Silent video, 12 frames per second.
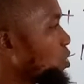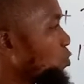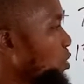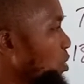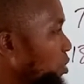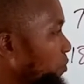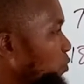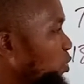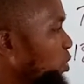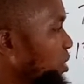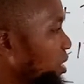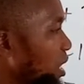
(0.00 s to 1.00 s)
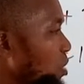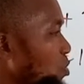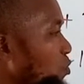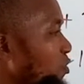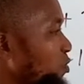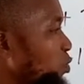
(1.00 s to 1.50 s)
we know this
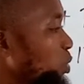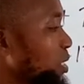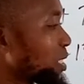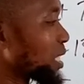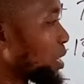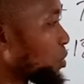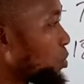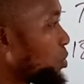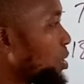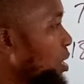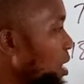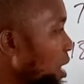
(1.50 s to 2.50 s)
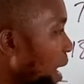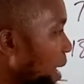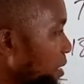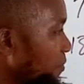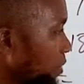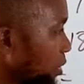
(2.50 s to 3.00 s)
angle, we know this angle,
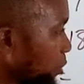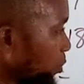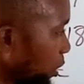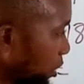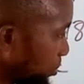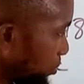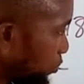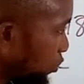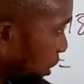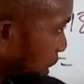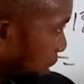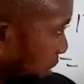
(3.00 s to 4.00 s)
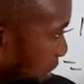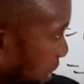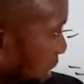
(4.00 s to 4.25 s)
and if it is possible with the